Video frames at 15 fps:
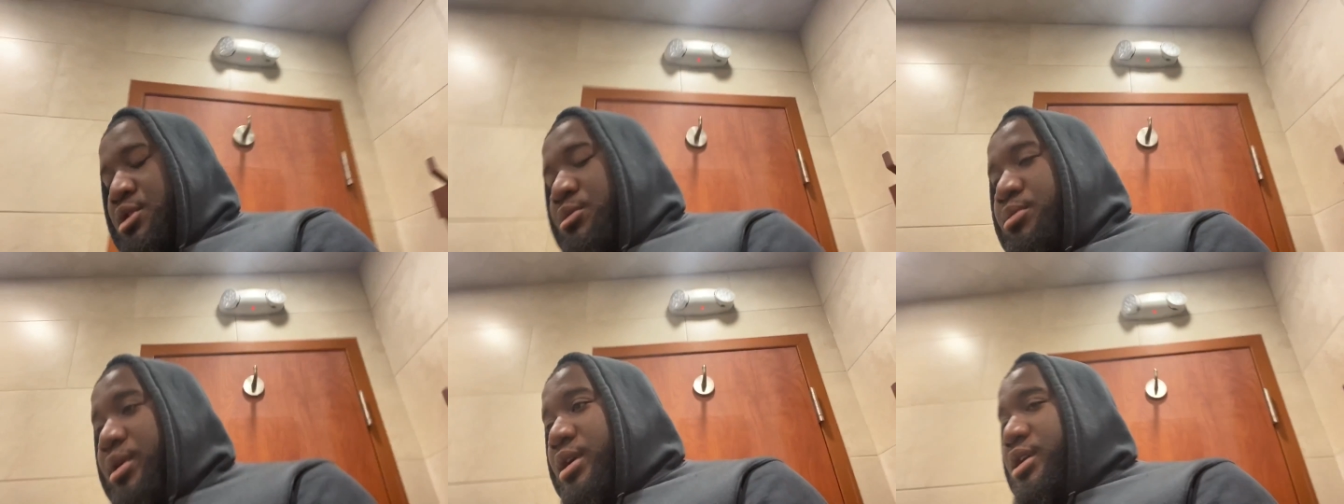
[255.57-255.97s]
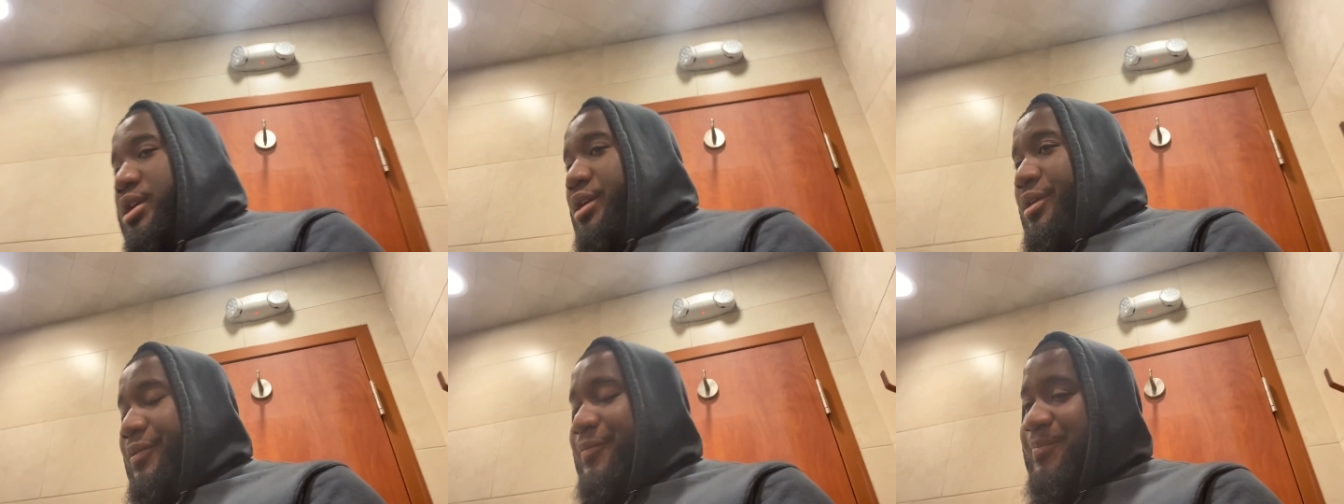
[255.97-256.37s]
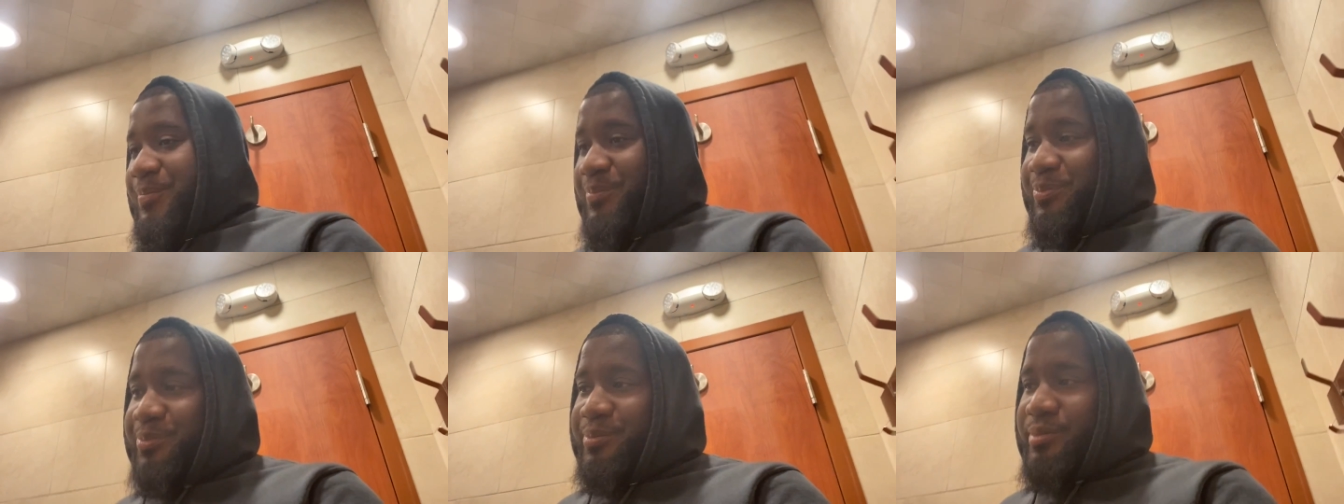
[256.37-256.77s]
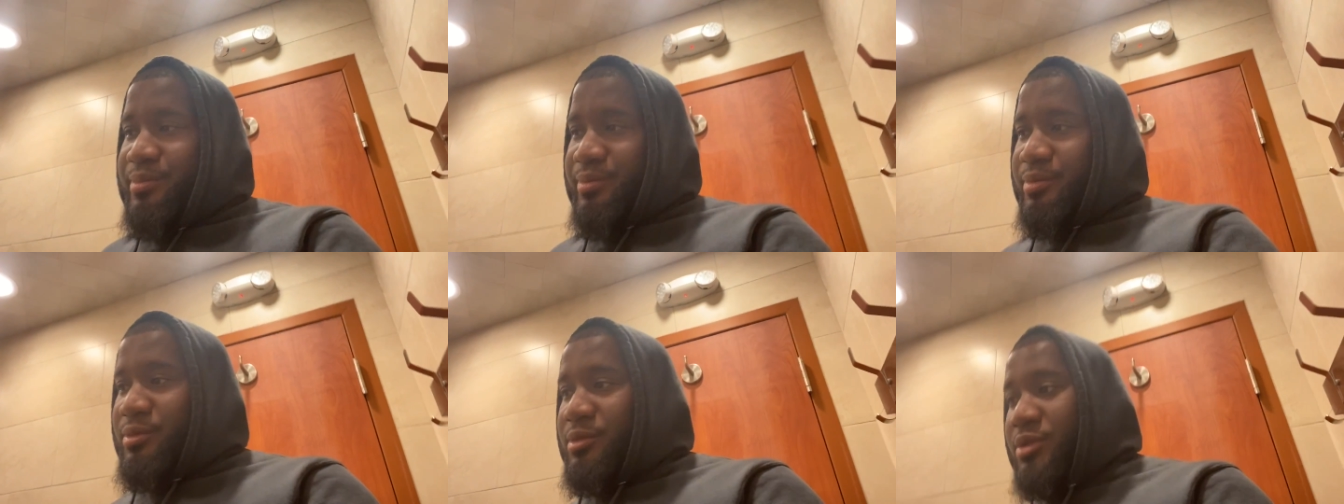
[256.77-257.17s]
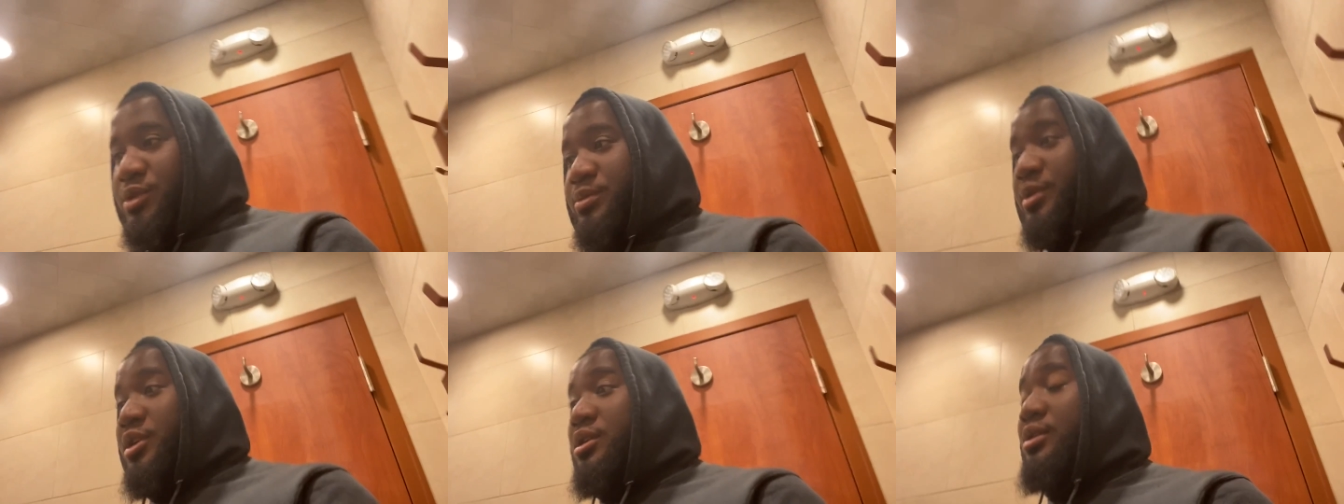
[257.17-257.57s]
But um
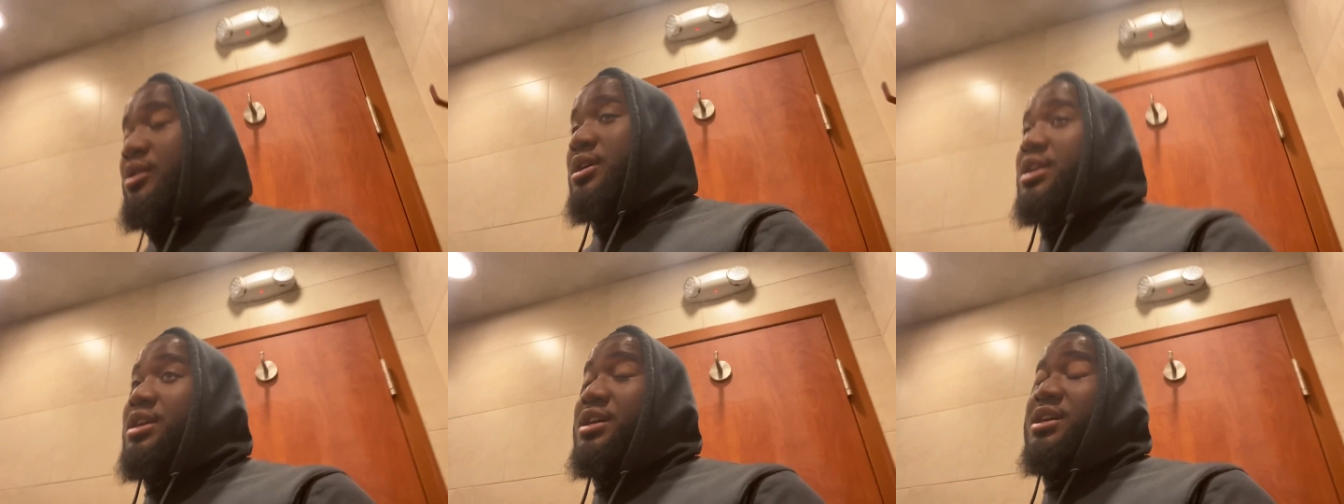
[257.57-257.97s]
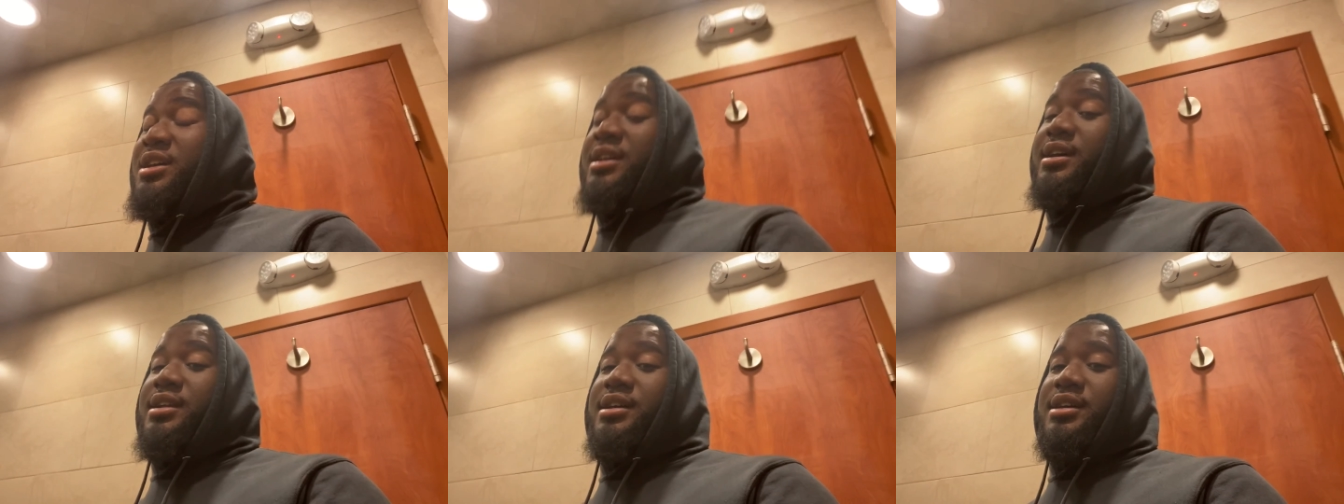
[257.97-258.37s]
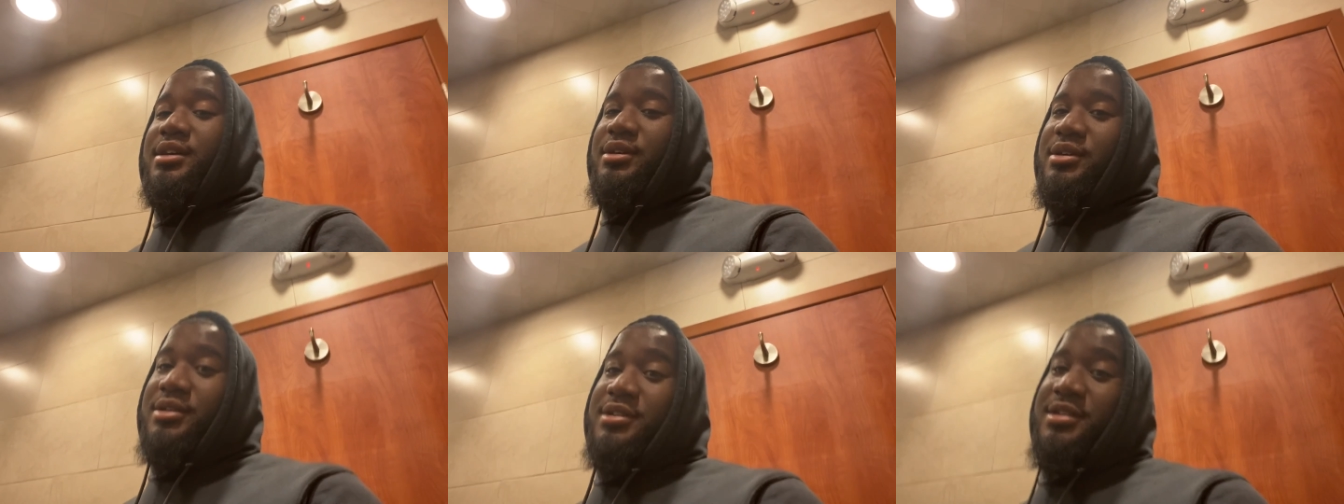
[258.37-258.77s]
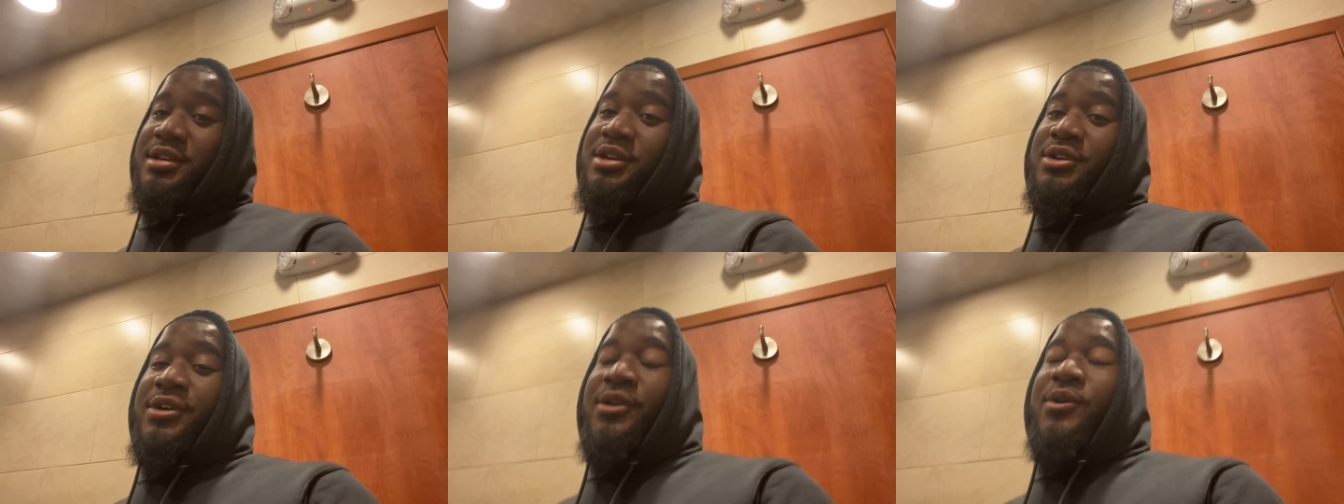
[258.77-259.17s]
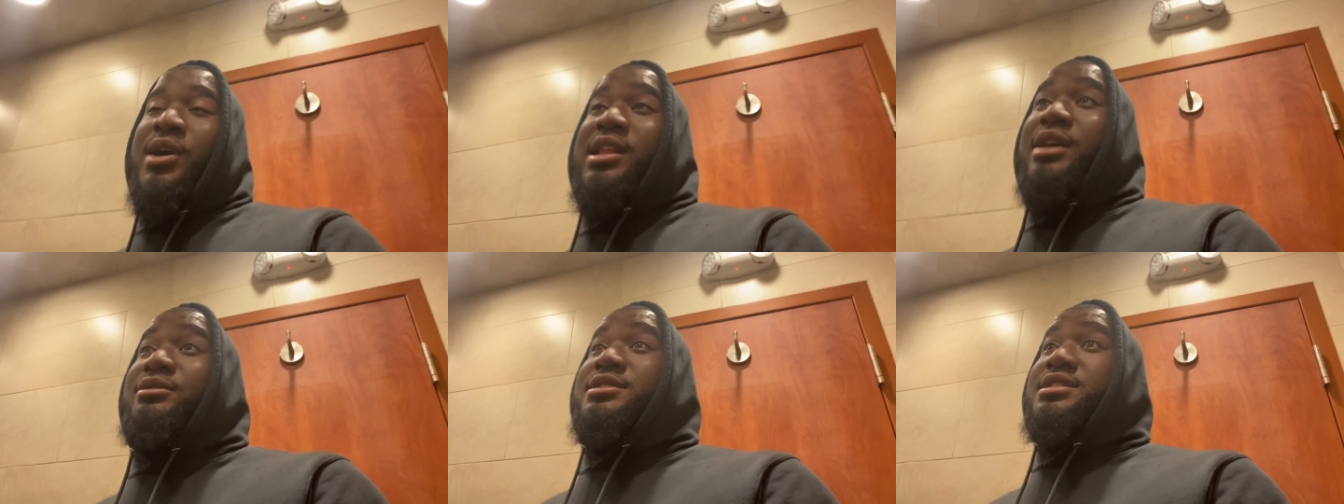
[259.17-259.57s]
been doing good. Uh,
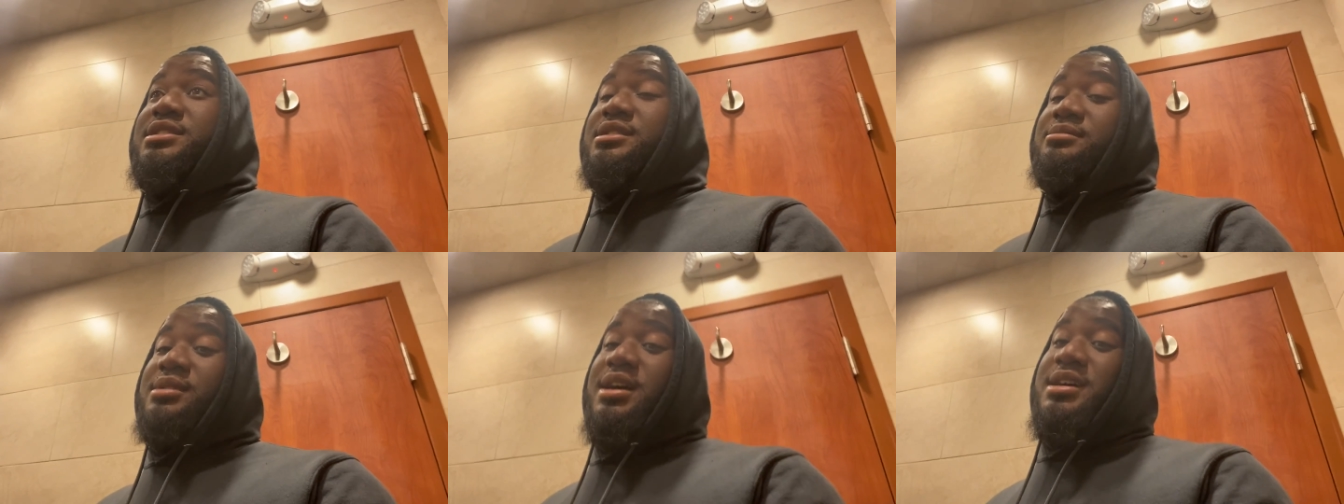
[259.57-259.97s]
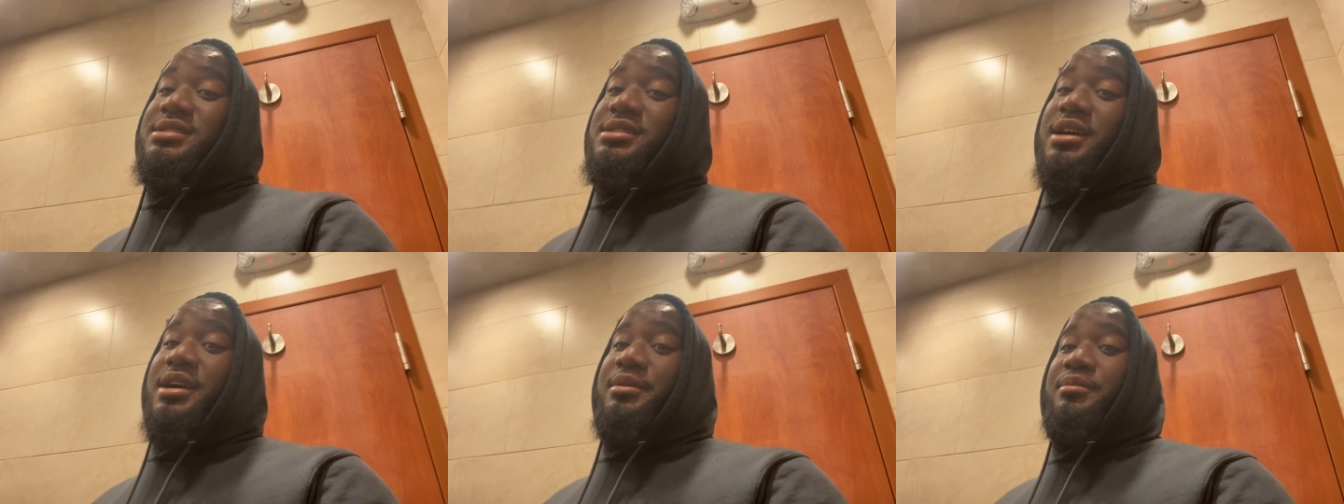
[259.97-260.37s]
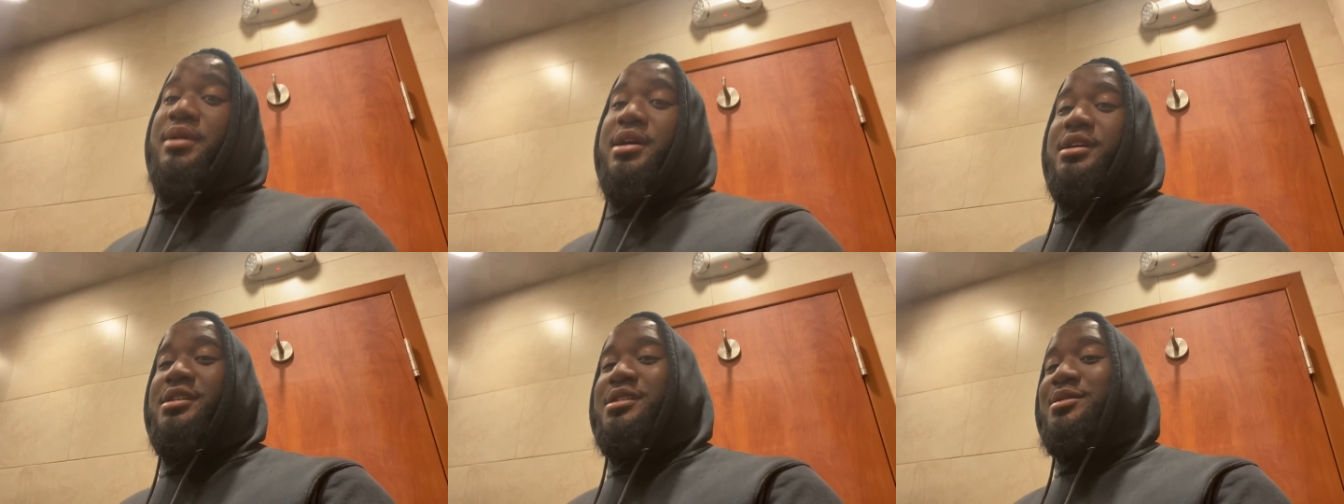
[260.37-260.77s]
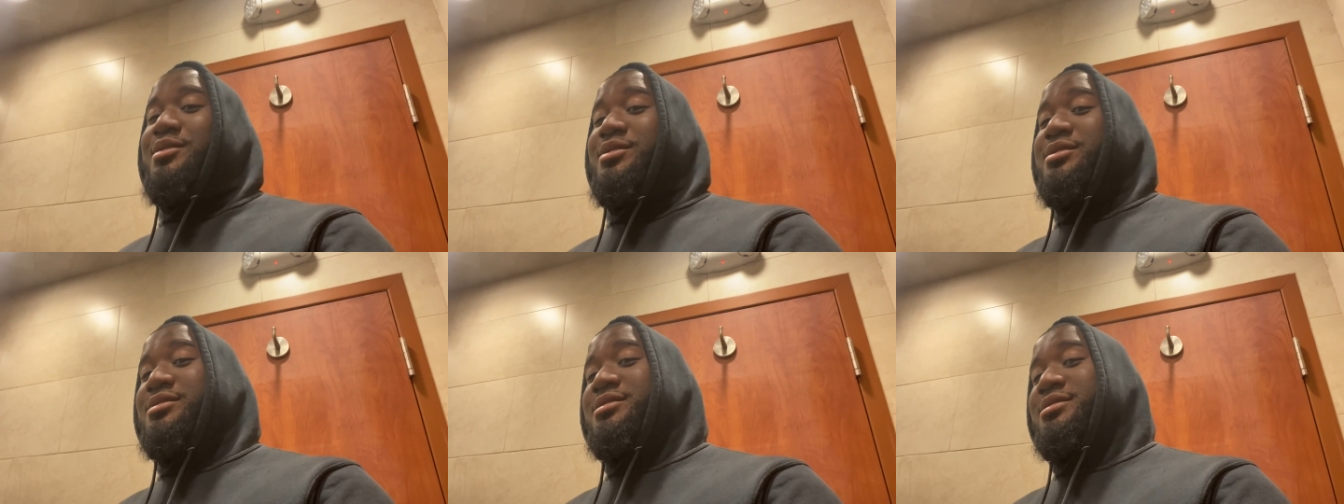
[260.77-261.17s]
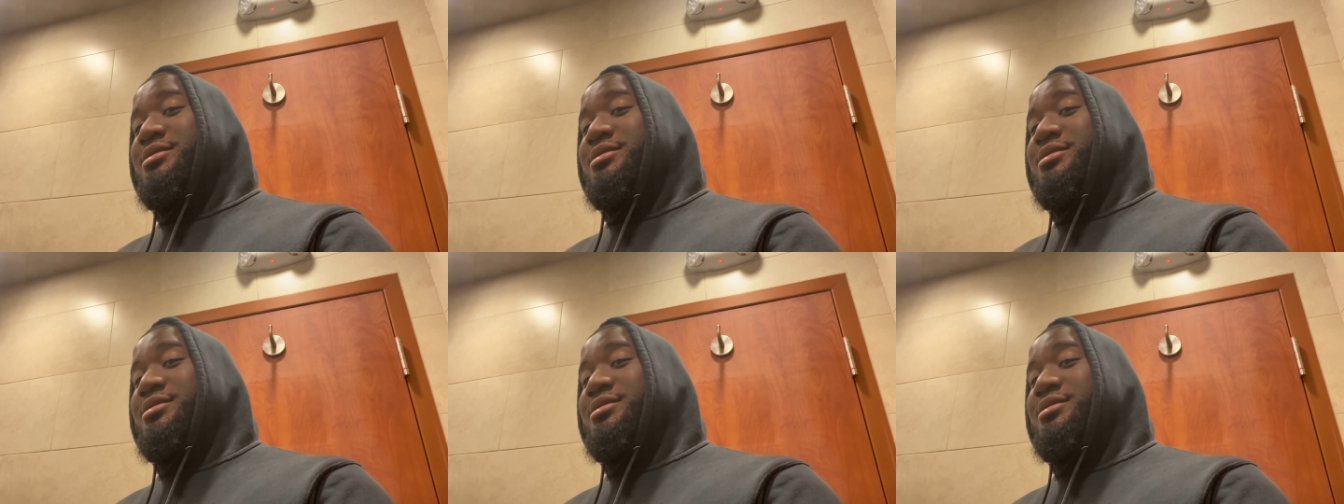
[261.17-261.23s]
while I was asleep last night, my uh,